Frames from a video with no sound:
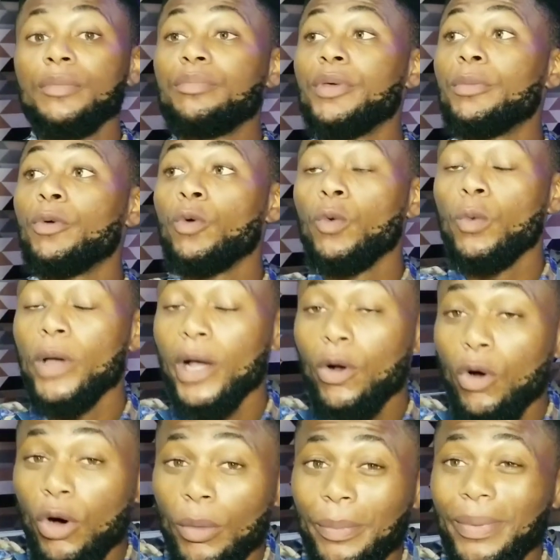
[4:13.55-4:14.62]
people will wake
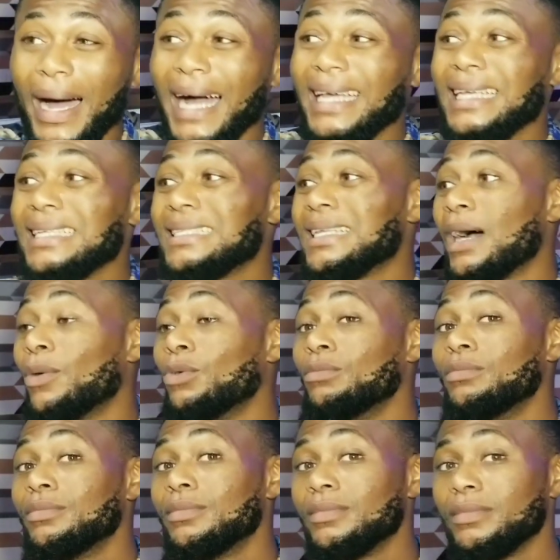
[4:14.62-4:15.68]
up against their own